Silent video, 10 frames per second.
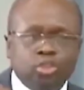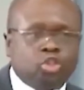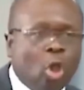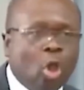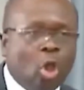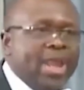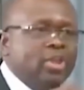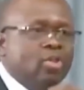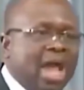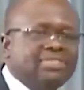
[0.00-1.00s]
And so
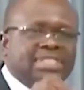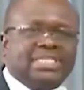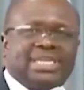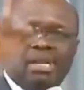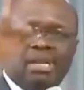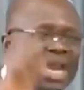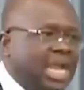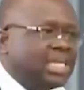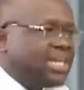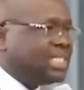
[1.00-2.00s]
when you have said
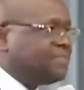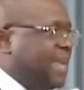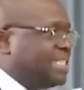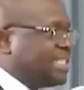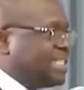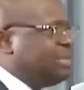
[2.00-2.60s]
criminal transfers